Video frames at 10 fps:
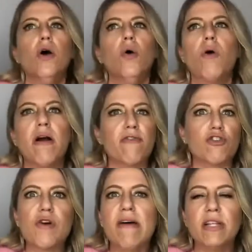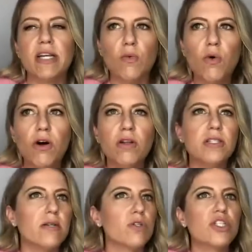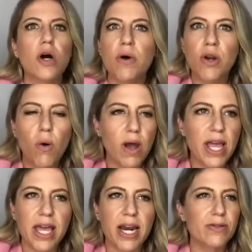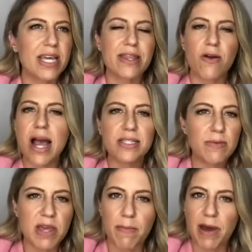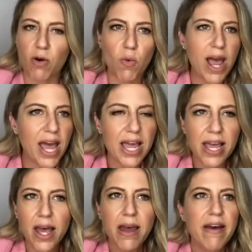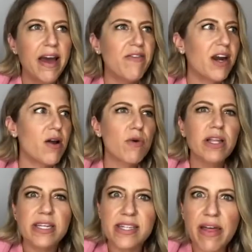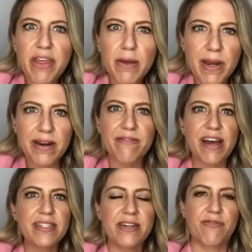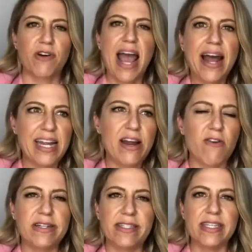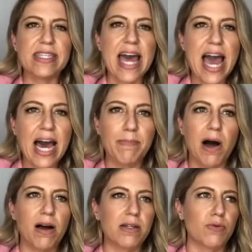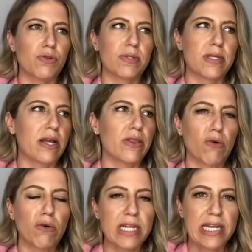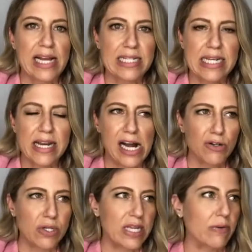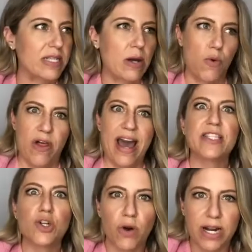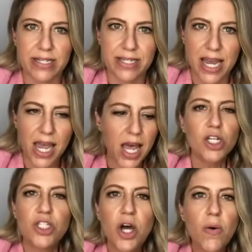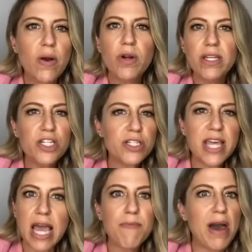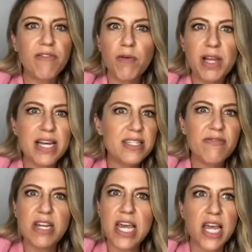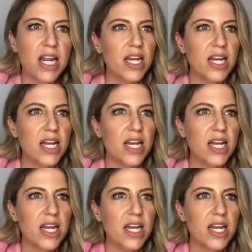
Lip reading: wherever, traveling the world, and it was so annoying. And I was like, there has to be a better way. And then I realized nothing been invented for hat carrying since the hat box, which was like in the early 1900s. I was like, well, that's crazy. So it really just came out of a place of need, and